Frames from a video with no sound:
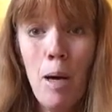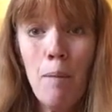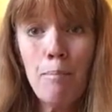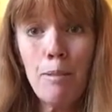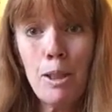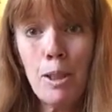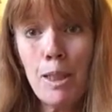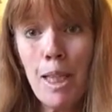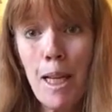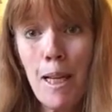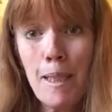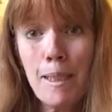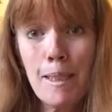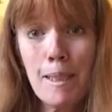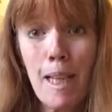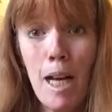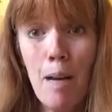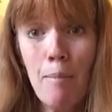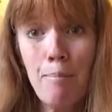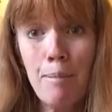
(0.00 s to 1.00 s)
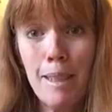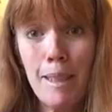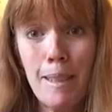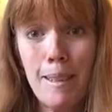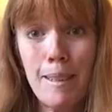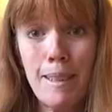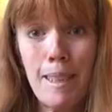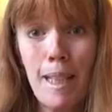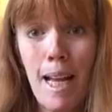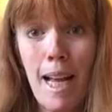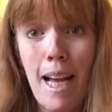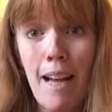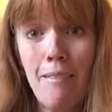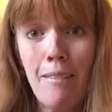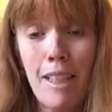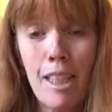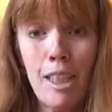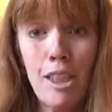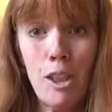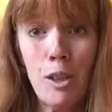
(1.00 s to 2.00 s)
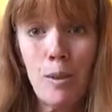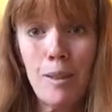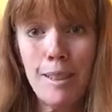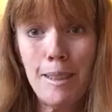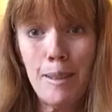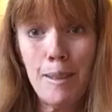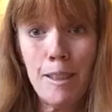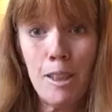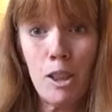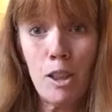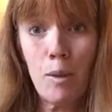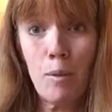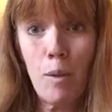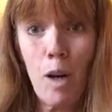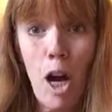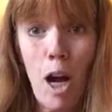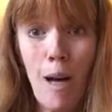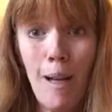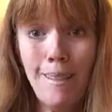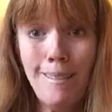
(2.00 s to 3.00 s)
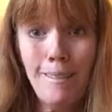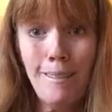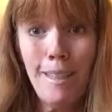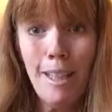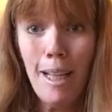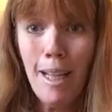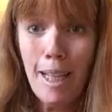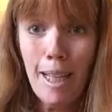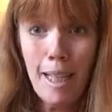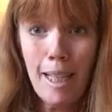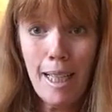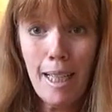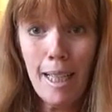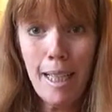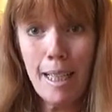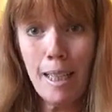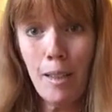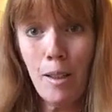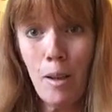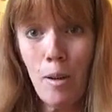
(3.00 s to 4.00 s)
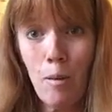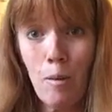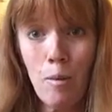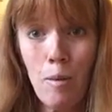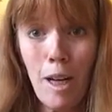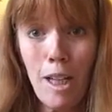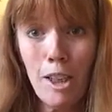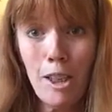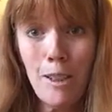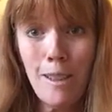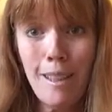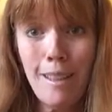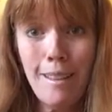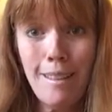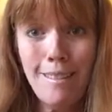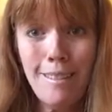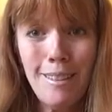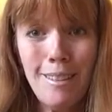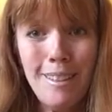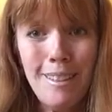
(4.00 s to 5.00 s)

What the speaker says: protects companies that have interest in Iran, in Russia,